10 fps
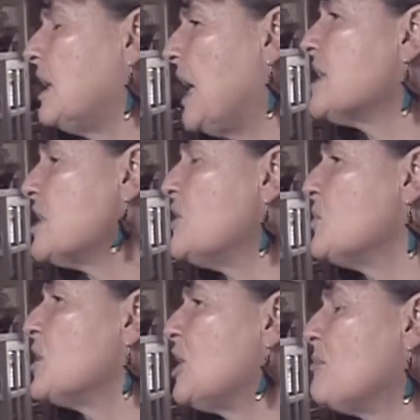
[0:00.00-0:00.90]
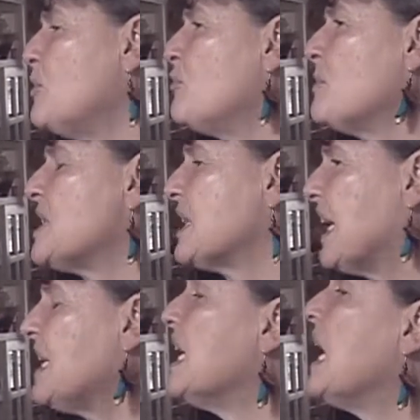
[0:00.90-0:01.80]
anti-nuclear movement
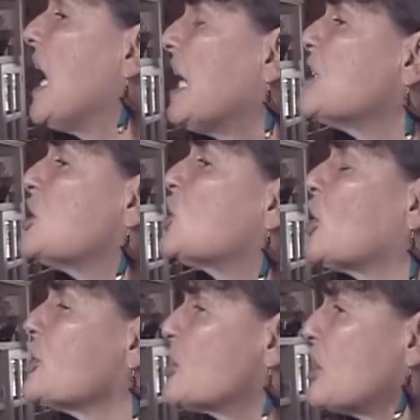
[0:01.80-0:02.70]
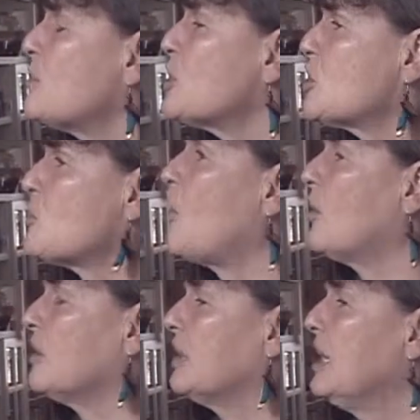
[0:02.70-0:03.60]
again, and it got so
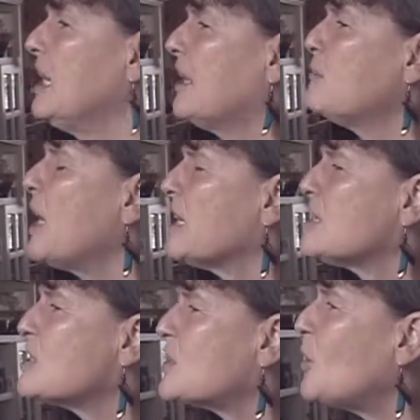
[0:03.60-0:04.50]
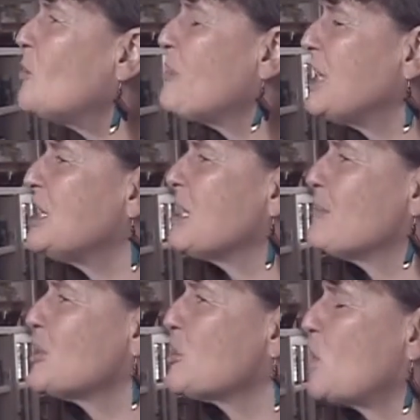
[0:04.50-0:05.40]
strong, and we had so many
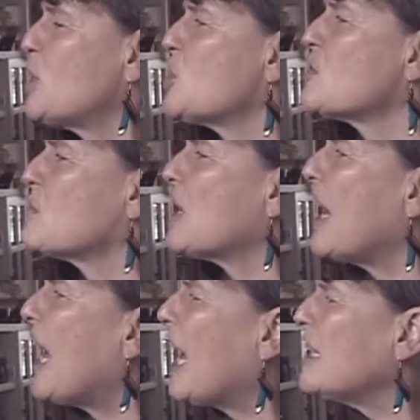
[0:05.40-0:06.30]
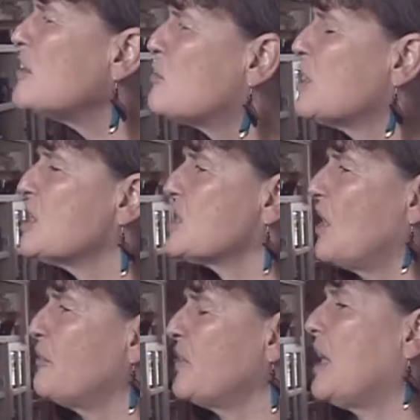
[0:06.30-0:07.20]
demonstrations with hundreds
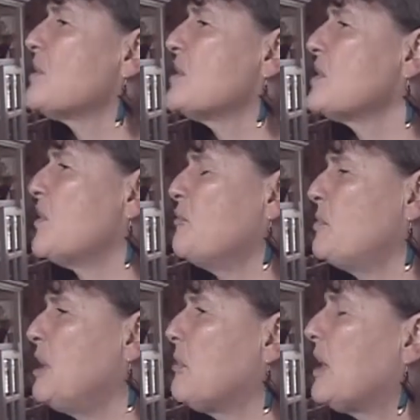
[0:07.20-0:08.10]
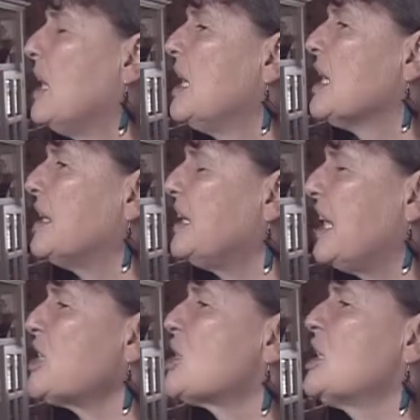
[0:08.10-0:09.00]
of thousands of people that
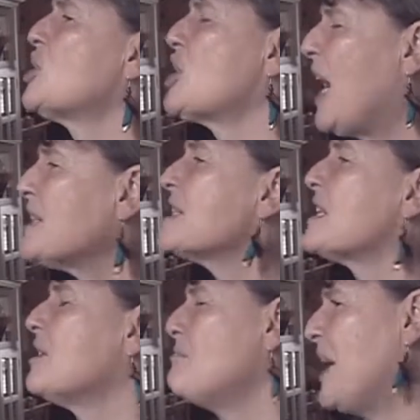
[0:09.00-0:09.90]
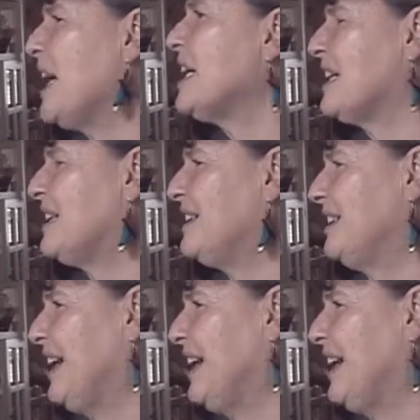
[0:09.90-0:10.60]
actually Chancellor Merkel,